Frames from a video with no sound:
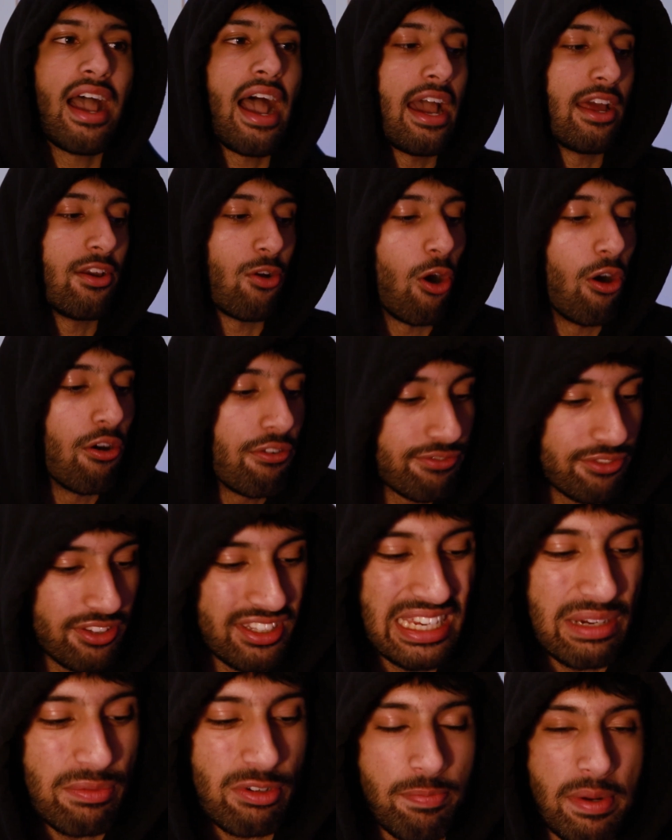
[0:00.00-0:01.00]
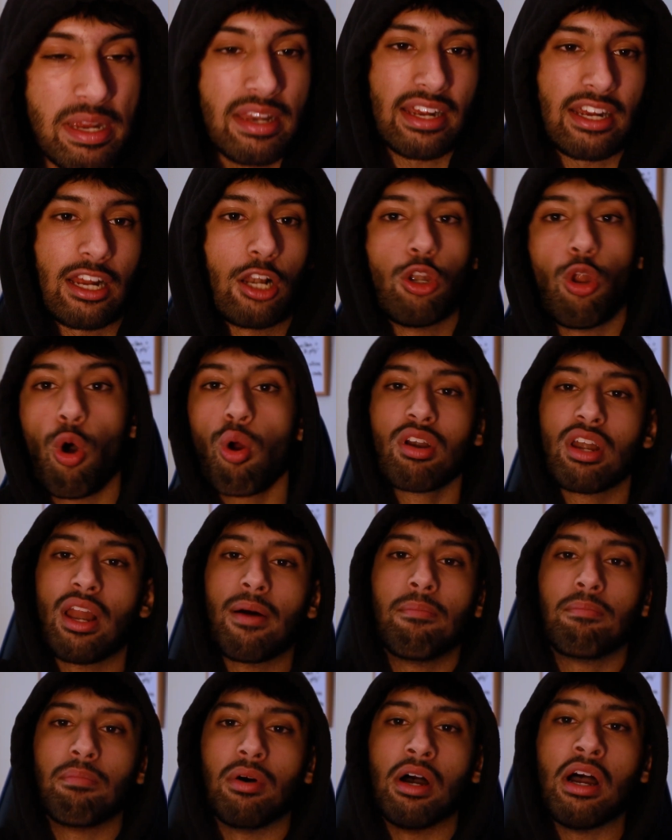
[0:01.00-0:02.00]
And often it would be like a long
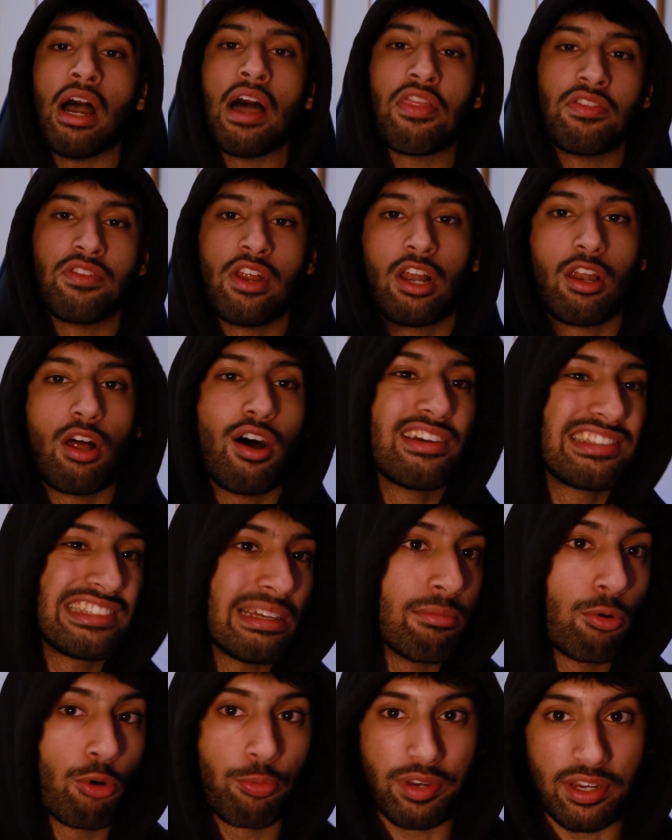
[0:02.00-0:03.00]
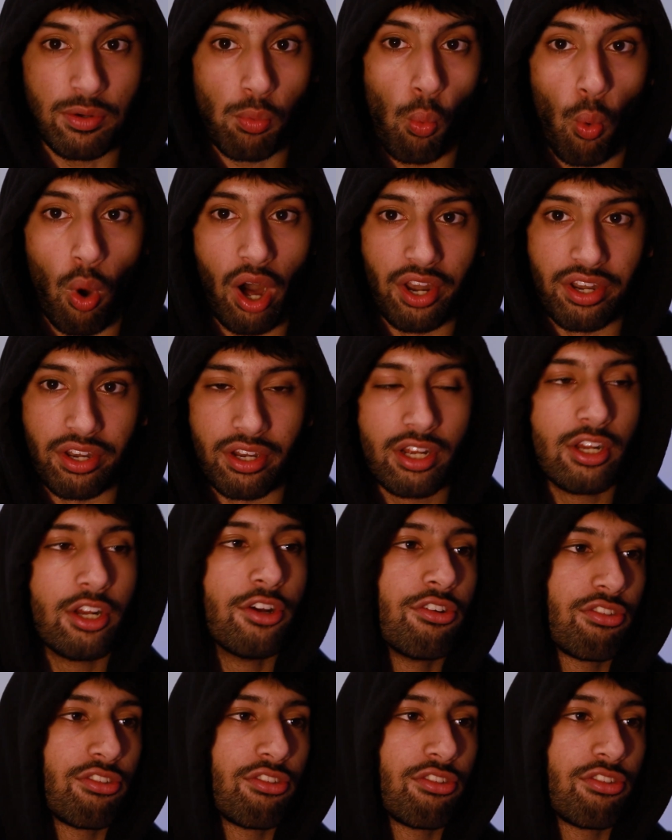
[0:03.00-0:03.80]
number, and then the last number would be one.